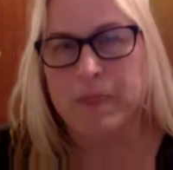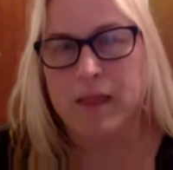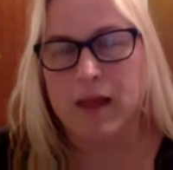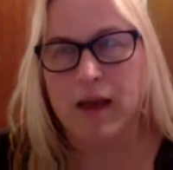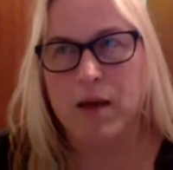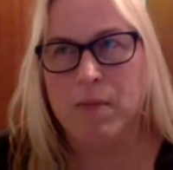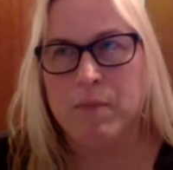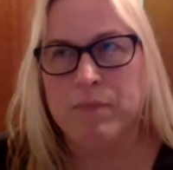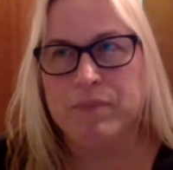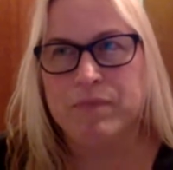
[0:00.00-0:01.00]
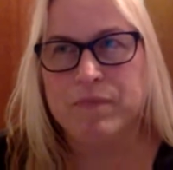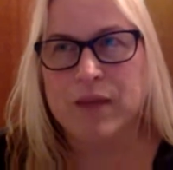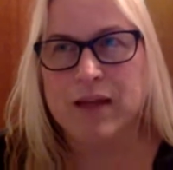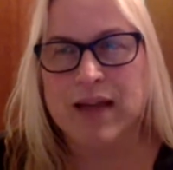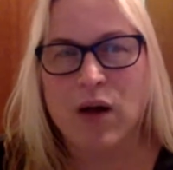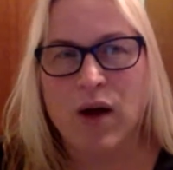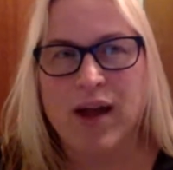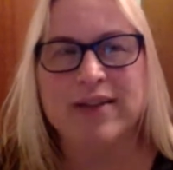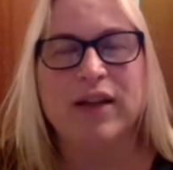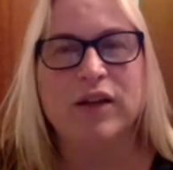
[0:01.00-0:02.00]
Now, I
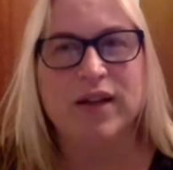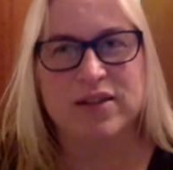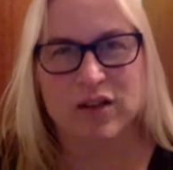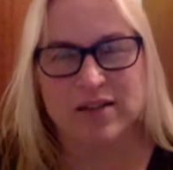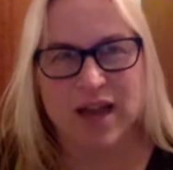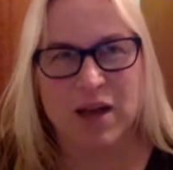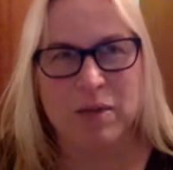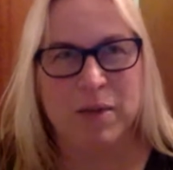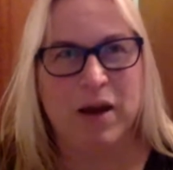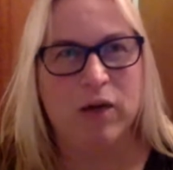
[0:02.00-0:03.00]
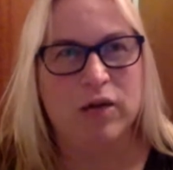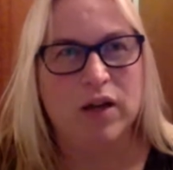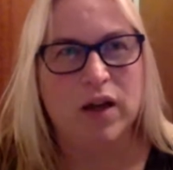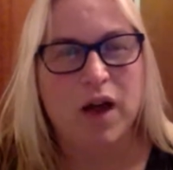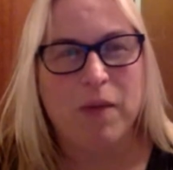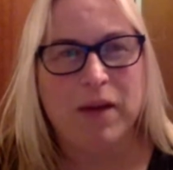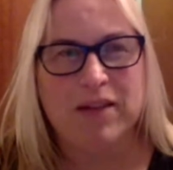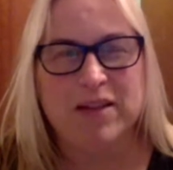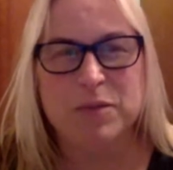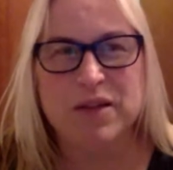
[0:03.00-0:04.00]
tell you guys all the time about about
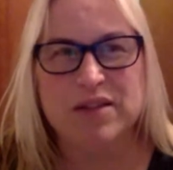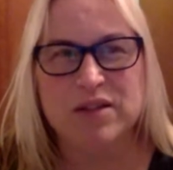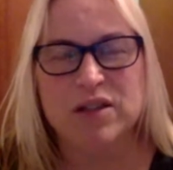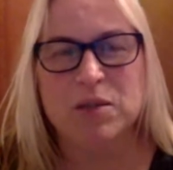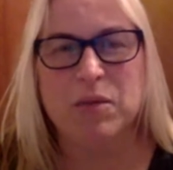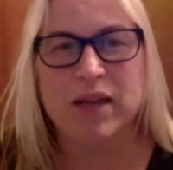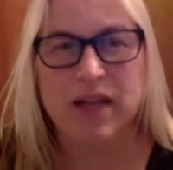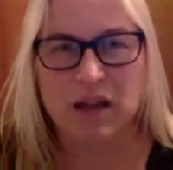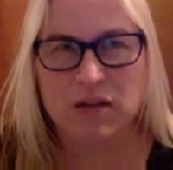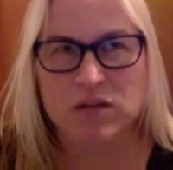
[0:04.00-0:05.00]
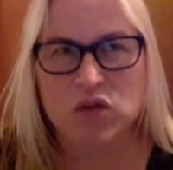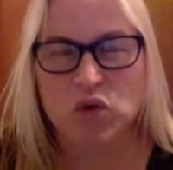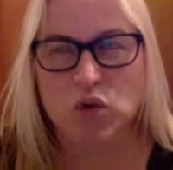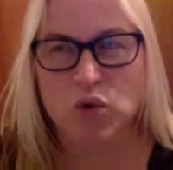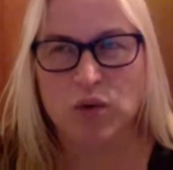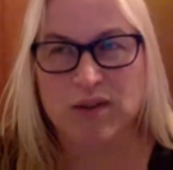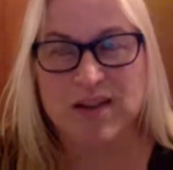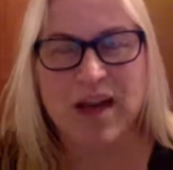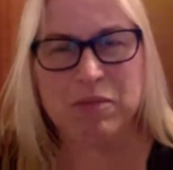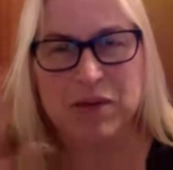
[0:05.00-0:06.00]
this, but this is somebody else who is
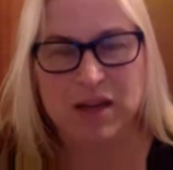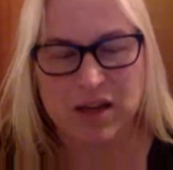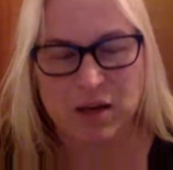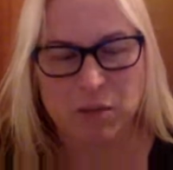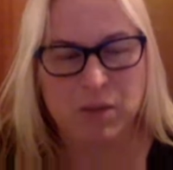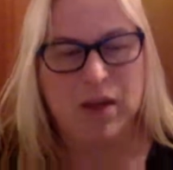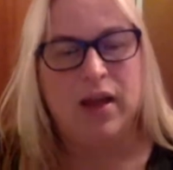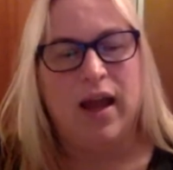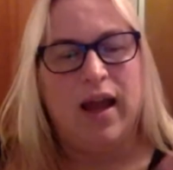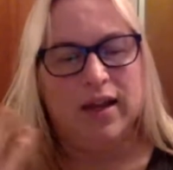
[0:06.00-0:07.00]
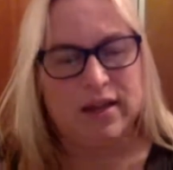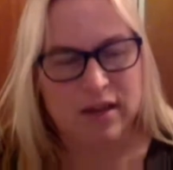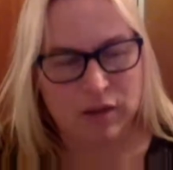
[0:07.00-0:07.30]
not a medium and